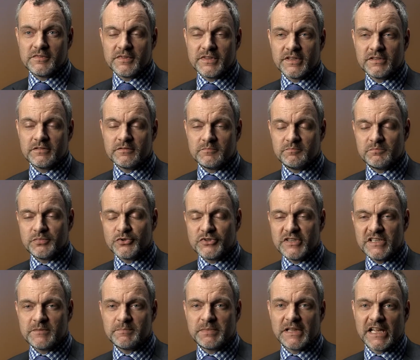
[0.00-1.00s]
The
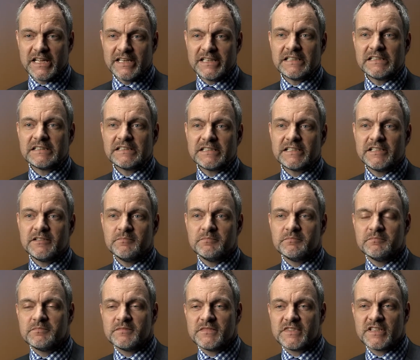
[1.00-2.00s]
Brodies planning
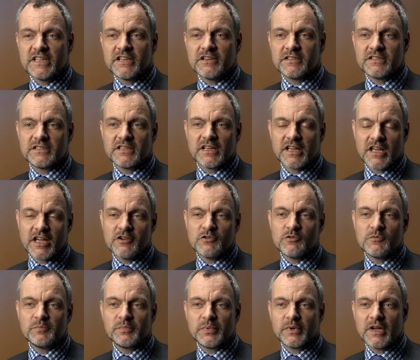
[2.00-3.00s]
team's there to help
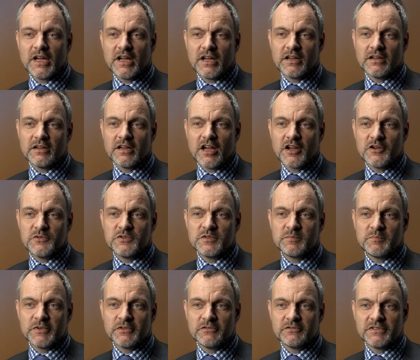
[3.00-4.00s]
house
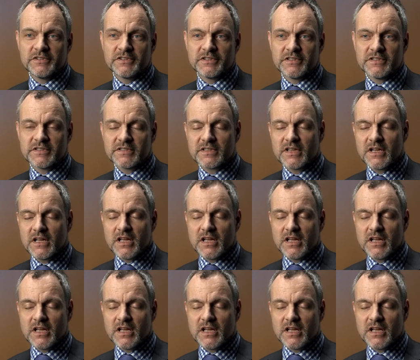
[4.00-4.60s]
builders.